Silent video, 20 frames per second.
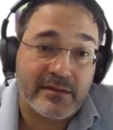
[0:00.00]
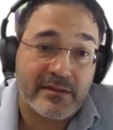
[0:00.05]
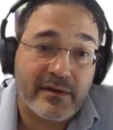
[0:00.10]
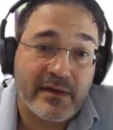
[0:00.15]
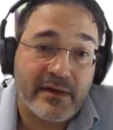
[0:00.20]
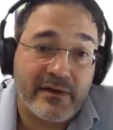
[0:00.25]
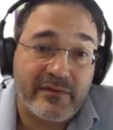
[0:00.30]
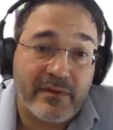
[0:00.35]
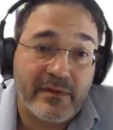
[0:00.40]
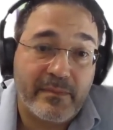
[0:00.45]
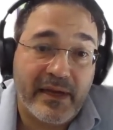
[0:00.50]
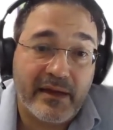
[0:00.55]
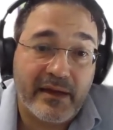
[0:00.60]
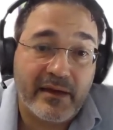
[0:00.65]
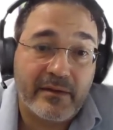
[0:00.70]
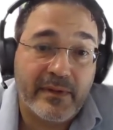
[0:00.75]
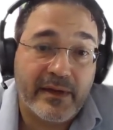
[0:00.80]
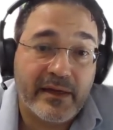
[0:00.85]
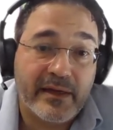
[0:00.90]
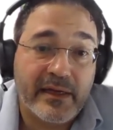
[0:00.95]
We have the
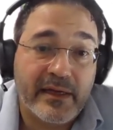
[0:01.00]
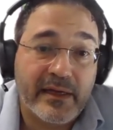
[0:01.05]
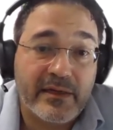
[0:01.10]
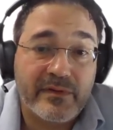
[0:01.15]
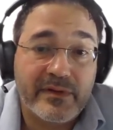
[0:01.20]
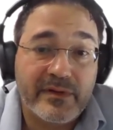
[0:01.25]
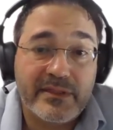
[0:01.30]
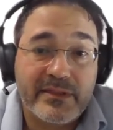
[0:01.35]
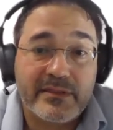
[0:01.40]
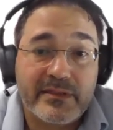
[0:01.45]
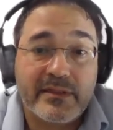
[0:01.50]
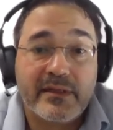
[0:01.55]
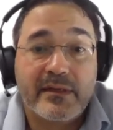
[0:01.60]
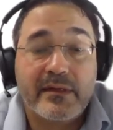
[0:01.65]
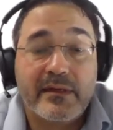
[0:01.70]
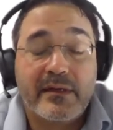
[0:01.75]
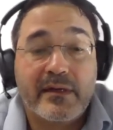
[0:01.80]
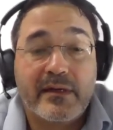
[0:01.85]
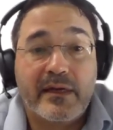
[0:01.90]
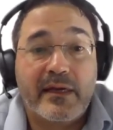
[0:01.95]
bank address,
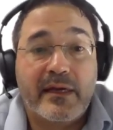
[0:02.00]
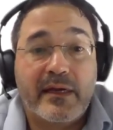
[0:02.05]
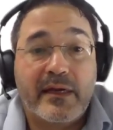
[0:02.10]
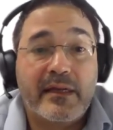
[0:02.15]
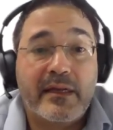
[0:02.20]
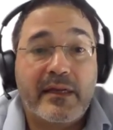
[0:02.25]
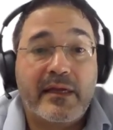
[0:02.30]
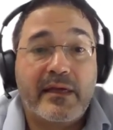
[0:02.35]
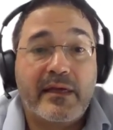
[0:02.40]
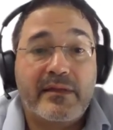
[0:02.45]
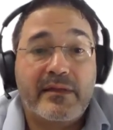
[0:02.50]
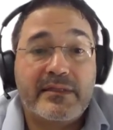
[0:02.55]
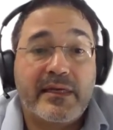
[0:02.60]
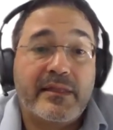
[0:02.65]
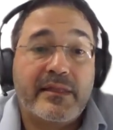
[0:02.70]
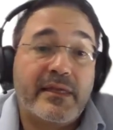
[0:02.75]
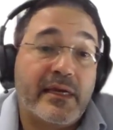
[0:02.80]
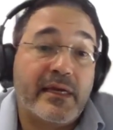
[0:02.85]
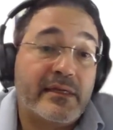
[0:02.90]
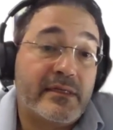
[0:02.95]
and these
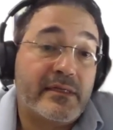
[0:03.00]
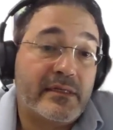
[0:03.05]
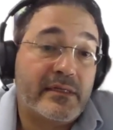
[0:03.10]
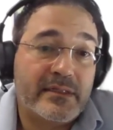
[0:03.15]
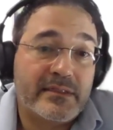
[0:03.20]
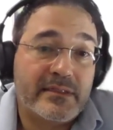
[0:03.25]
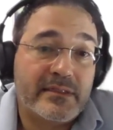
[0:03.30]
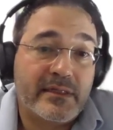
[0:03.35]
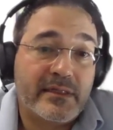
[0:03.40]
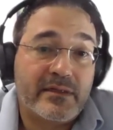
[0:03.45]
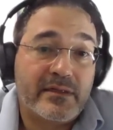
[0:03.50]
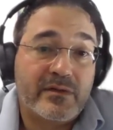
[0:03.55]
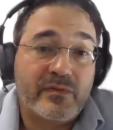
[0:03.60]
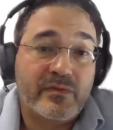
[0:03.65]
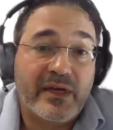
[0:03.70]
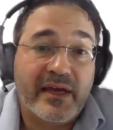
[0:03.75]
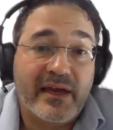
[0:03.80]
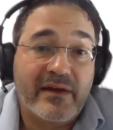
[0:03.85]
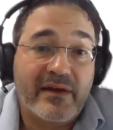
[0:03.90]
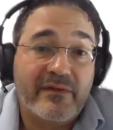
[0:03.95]
are the entities that
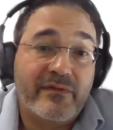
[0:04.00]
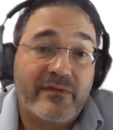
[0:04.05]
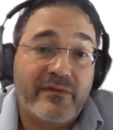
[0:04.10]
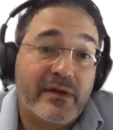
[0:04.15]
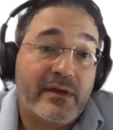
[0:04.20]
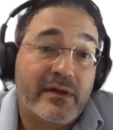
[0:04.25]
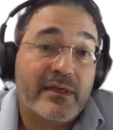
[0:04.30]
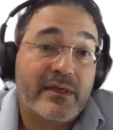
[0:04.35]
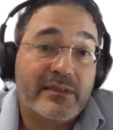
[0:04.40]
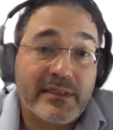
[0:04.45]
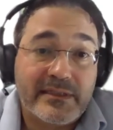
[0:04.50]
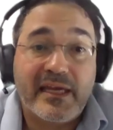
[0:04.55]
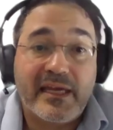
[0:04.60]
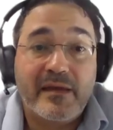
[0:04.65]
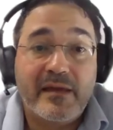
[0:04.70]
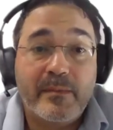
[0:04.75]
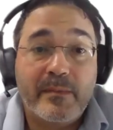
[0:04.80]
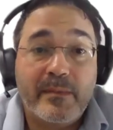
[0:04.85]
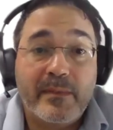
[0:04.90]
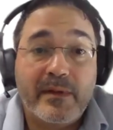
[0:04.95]
we have. The
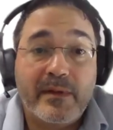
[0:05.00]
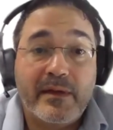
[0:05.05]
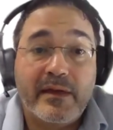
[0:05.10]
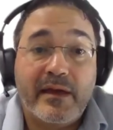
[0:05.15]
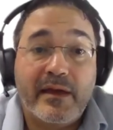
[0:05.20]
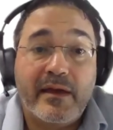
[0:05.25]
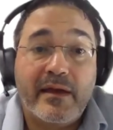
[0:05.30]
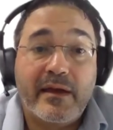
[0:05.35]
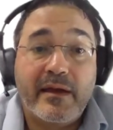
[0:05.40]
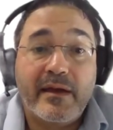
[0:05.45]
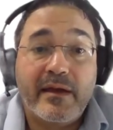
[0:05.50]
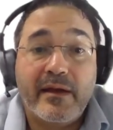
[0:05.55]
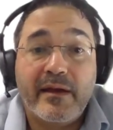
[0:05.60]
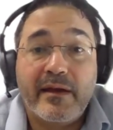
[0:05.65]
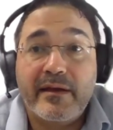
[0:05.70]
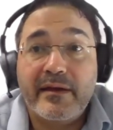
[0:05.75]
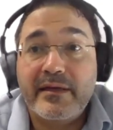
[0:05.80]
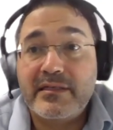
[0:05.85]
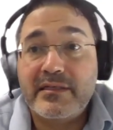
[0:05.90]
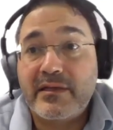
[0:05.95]
same
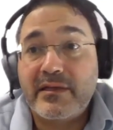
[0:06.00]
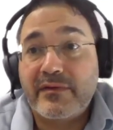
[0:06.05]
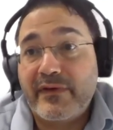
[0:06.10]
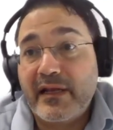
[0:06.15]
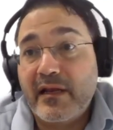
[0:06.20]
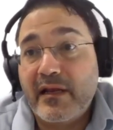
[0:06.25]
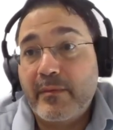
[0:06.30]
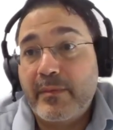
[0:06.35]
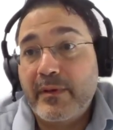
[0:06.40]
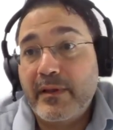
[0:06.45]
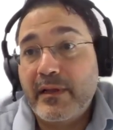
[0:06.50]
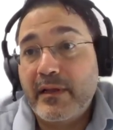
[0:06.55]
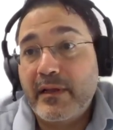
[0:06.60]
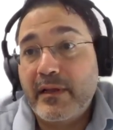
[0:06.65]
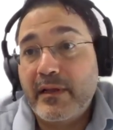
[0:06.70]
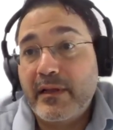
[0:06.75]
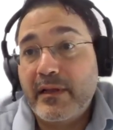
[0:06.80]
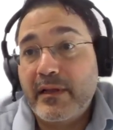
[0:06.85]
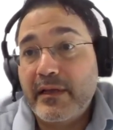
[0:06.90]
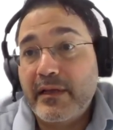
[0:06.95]
is
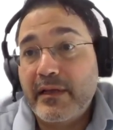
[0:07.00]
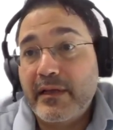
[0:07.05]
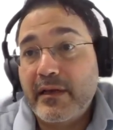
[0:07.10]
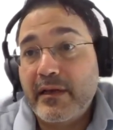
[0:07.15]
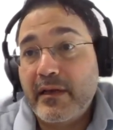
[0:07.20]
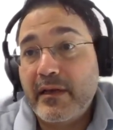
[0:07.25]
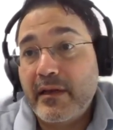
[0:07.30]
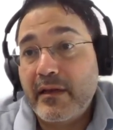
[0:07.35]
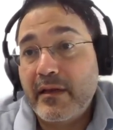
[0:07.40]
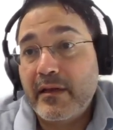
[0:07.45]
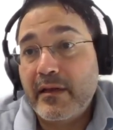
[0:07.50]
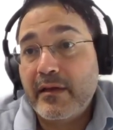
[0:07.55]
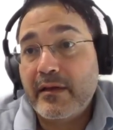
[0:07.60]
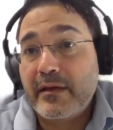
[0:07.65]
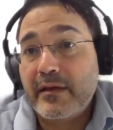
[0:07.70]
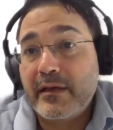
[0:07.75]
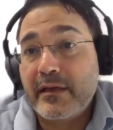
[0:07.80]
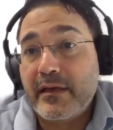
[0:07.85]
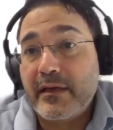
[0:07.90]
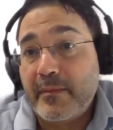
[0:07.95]
available in
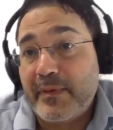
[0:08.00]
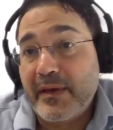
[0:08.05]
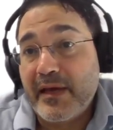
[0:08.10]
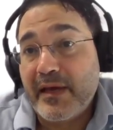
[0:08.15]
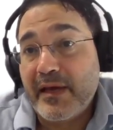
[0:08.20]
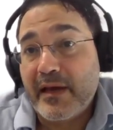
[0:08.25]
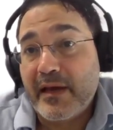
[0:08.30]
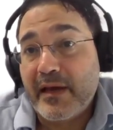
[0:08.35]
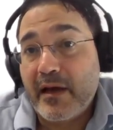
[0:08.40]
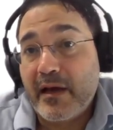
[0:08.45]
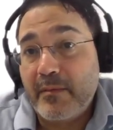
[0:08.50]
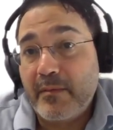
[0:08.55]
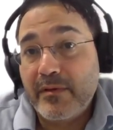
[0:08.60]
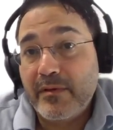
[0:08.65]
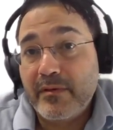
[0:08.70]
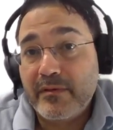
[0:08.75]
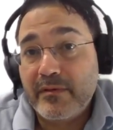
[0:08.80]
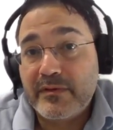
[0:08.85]
API Hub.